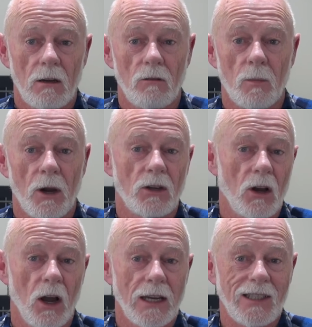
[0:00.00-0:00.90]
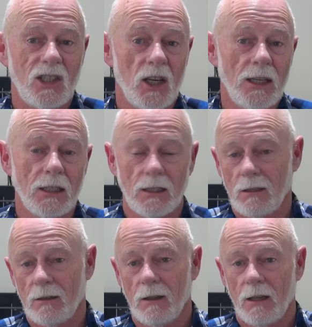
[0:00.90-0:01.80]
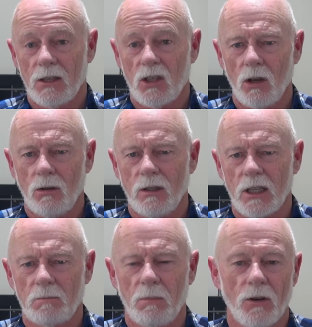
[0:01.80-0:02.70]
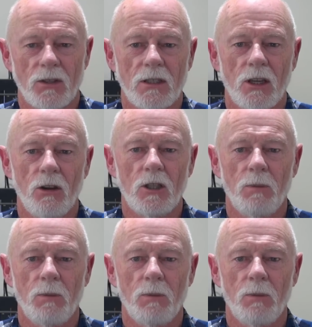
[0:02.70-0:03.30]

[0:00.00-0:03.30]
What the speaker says: remote ID. So this poses a huge